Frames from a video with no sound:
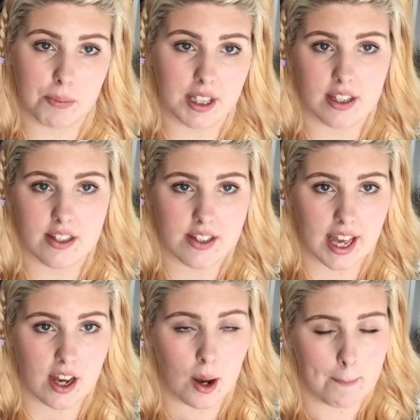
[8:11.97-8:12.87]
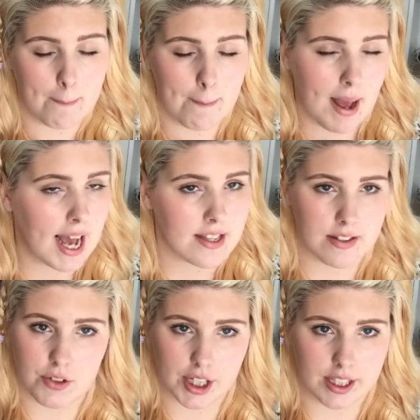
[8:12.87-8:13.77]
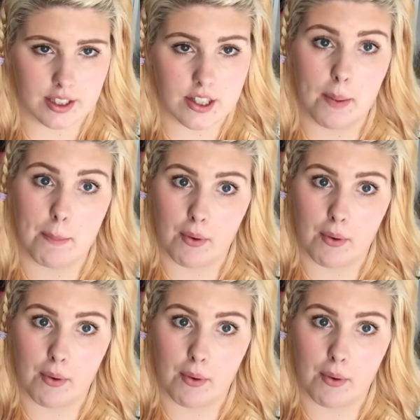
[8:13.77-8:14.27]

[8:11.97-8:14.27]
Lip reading: because they are massive triggers.